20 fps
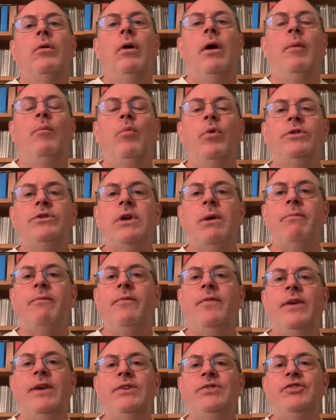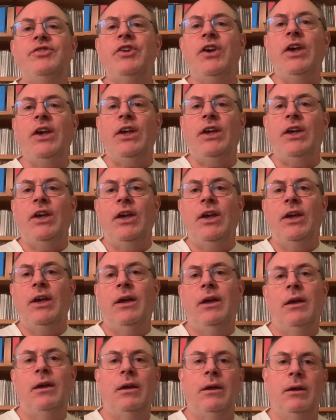What's up, VC
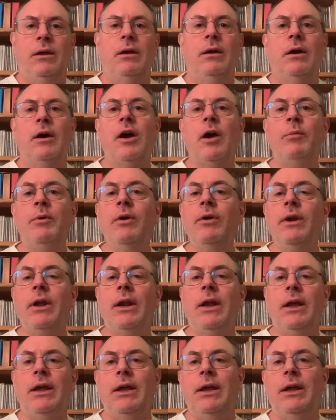community?